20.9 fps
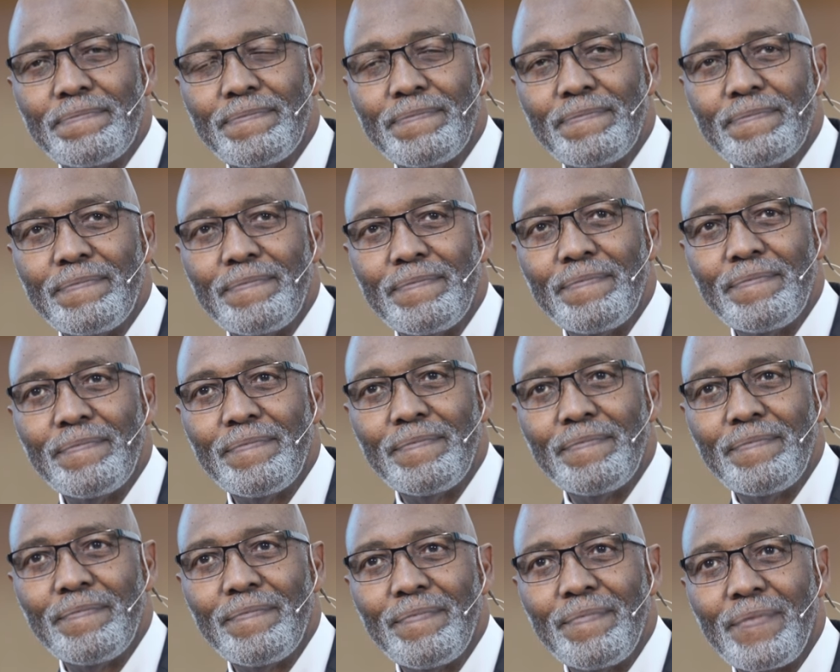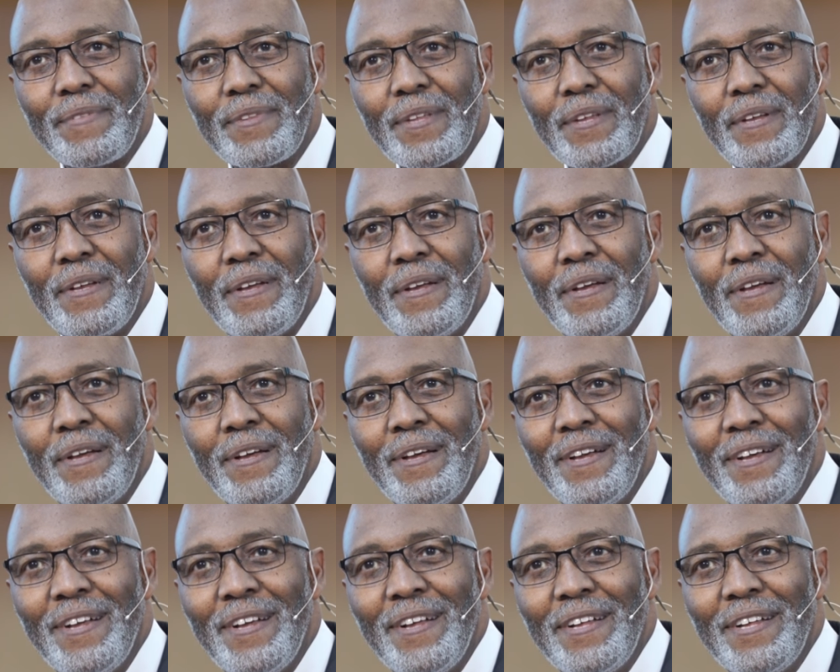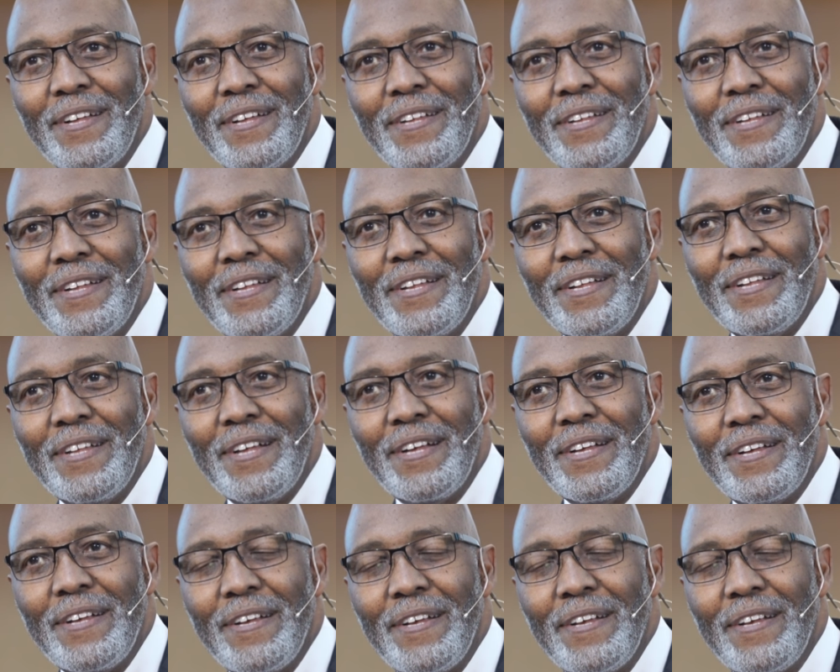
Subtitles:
(silence)